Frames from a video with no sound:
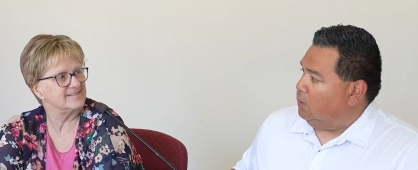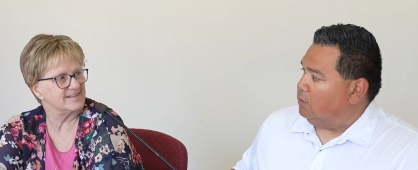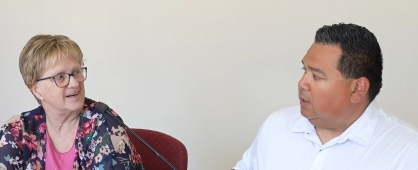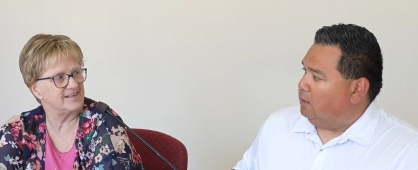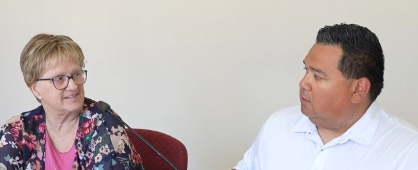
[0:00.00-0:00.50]

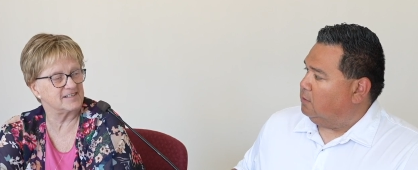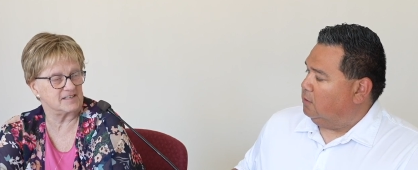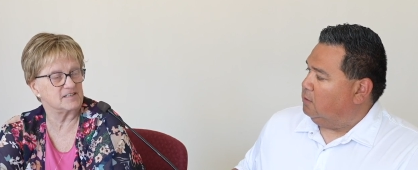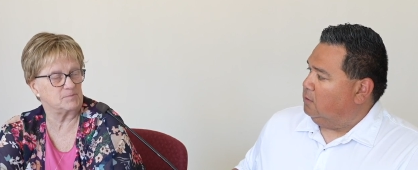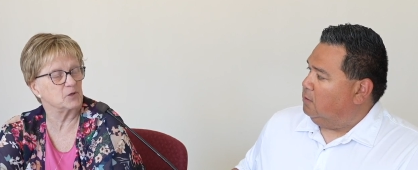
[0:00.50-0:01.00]
Speaker 1: okay.
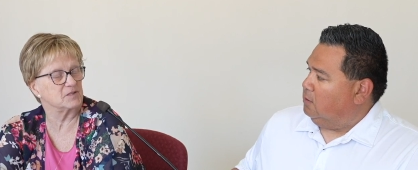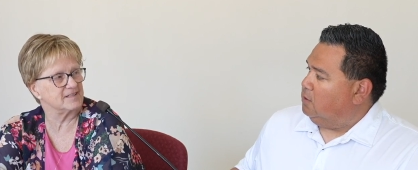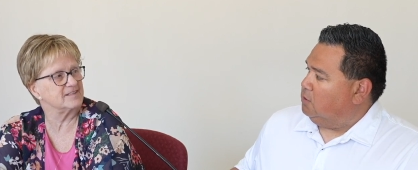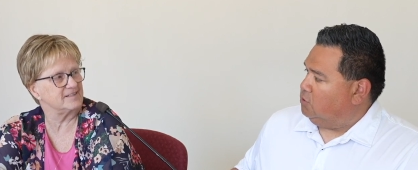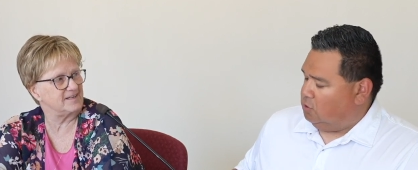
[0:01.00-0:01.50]
to this
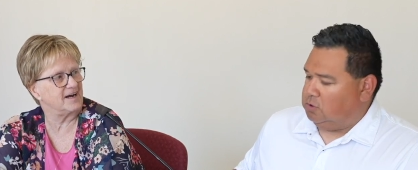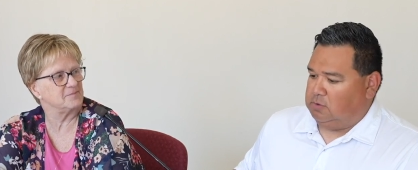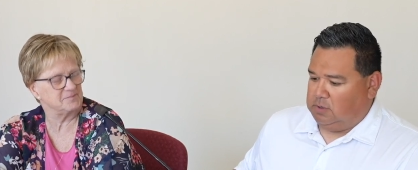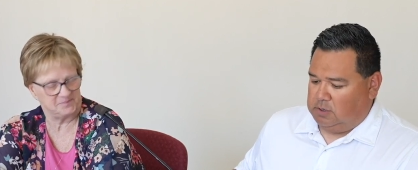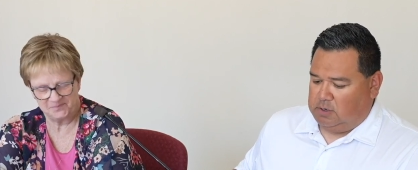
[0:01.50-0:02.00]
building.
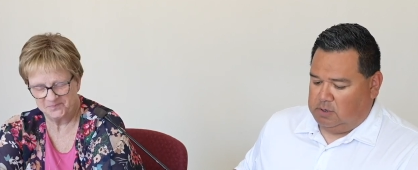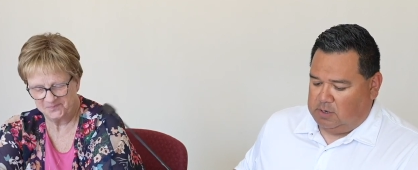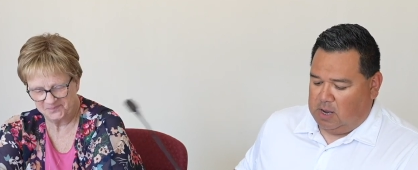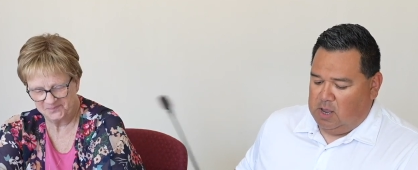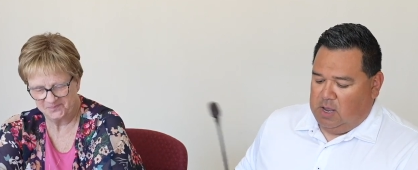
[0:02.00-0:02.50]
Yeah.
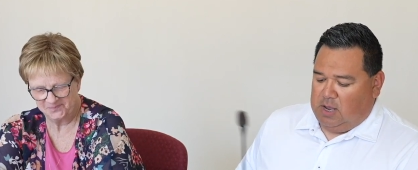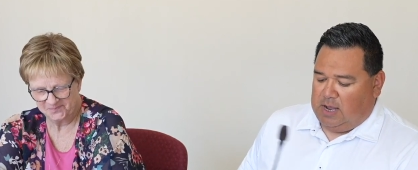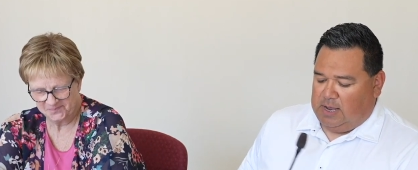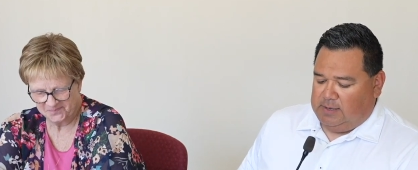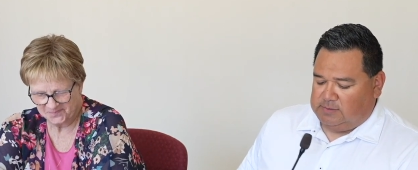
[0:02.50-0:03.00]

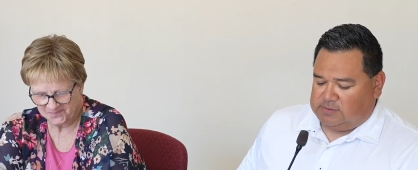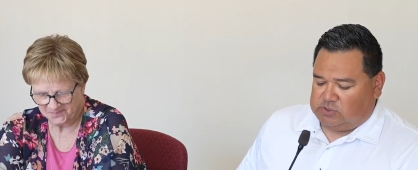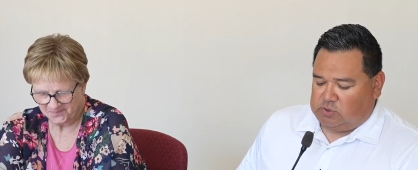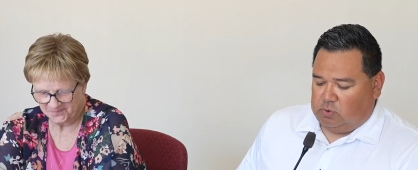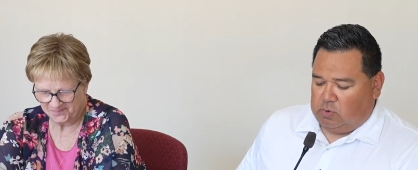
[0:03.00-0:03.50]
Speaker 2: Uh,
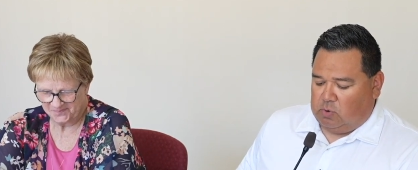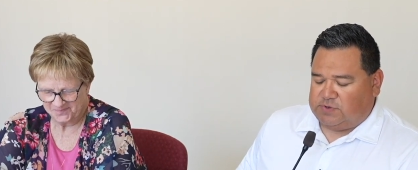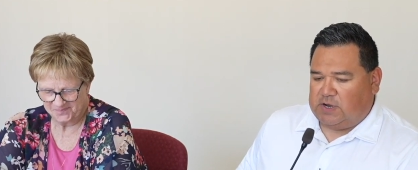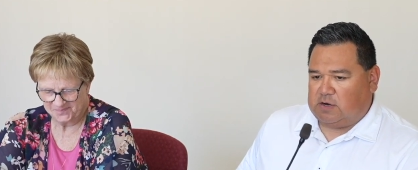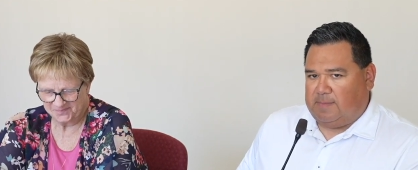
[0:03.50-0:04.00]
so
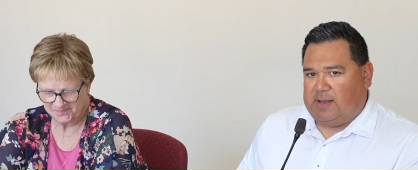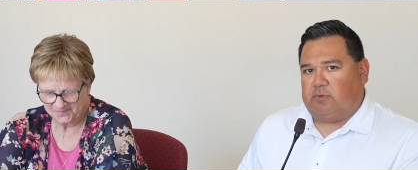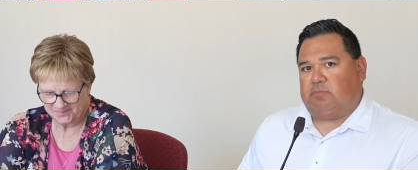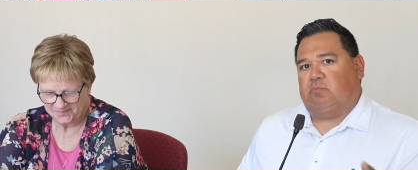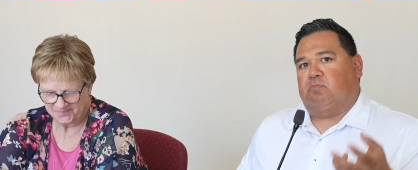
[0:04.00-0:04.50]
we'll talk
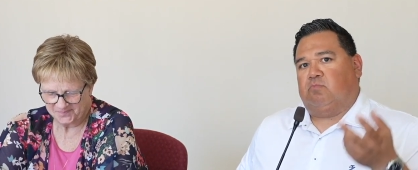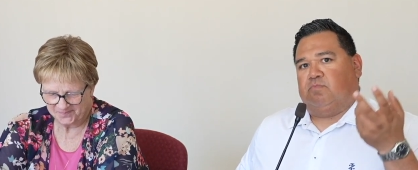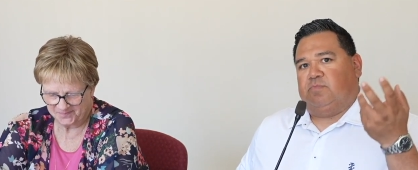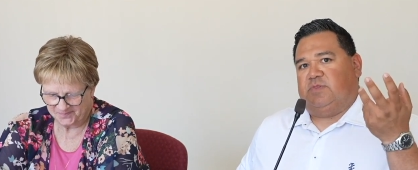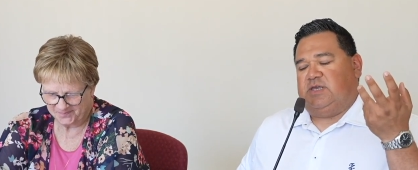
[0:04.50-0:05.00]
about
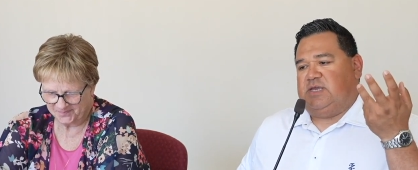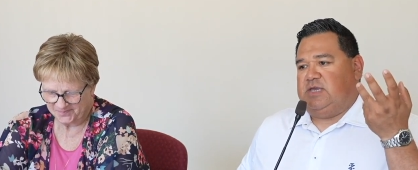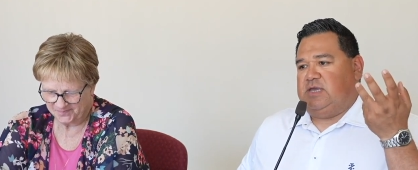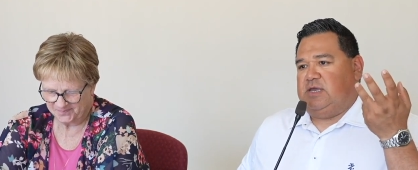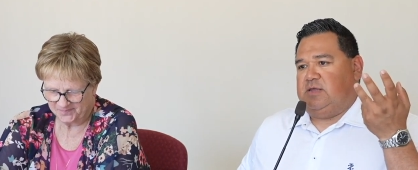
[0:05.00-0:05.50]

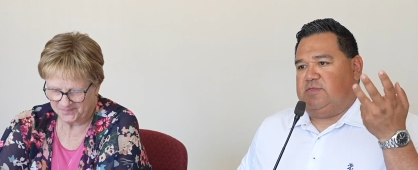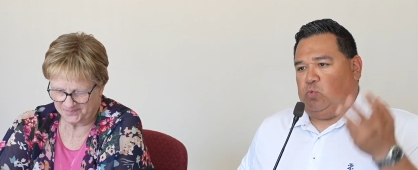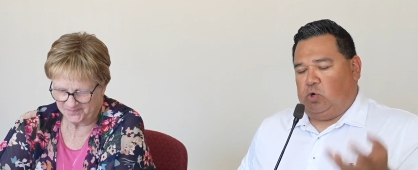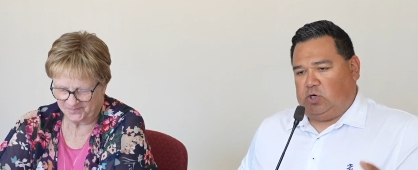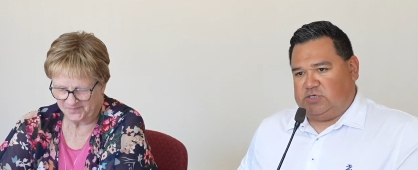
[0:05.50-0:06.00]
the
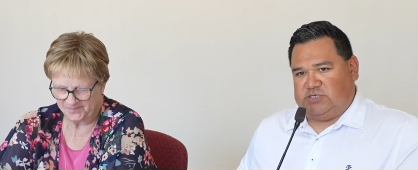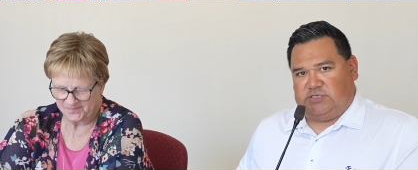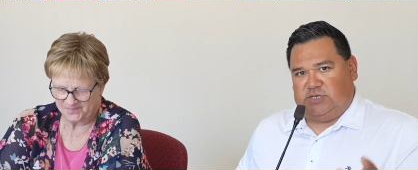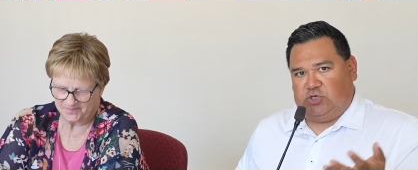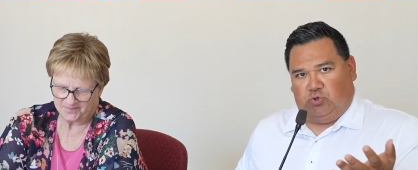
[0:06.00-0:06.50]
the
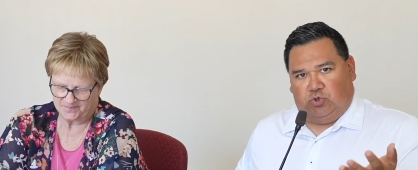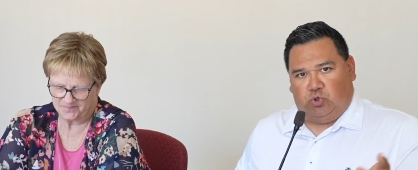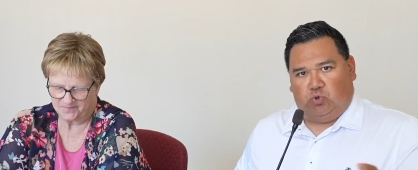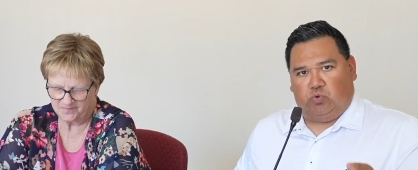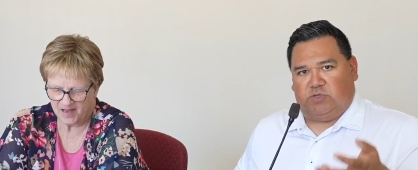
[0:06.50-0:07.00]
works that you
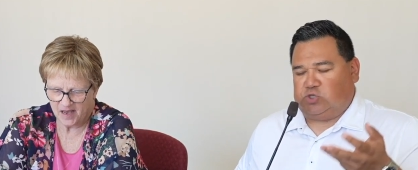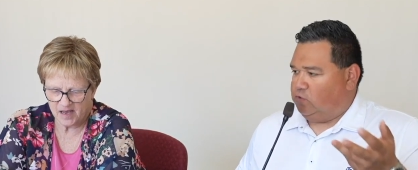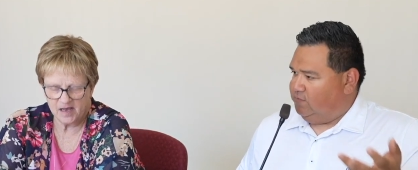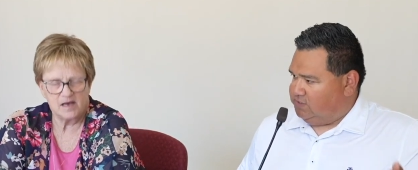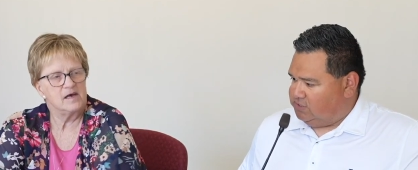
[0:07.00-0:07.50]
do, the
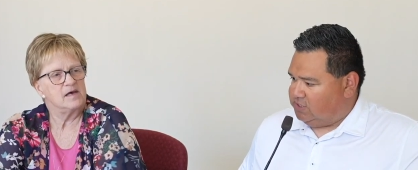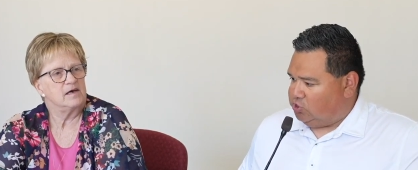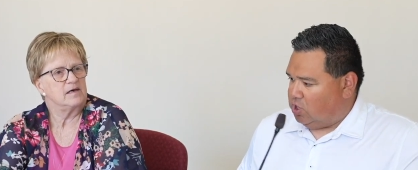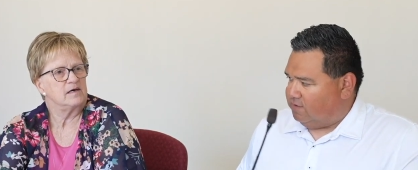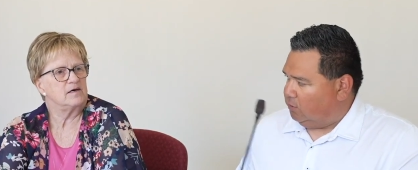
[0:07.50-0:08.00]
services
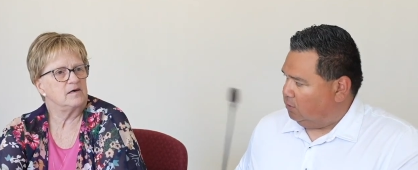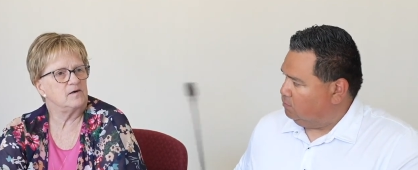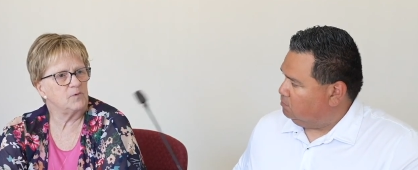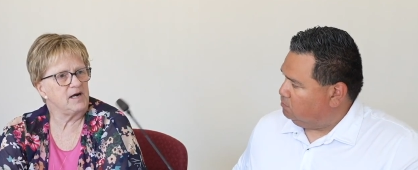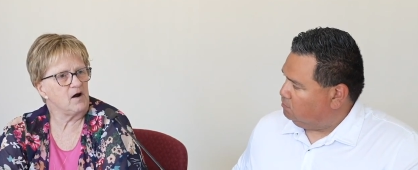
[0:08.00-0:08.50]
that you offer.
Speaker 1: We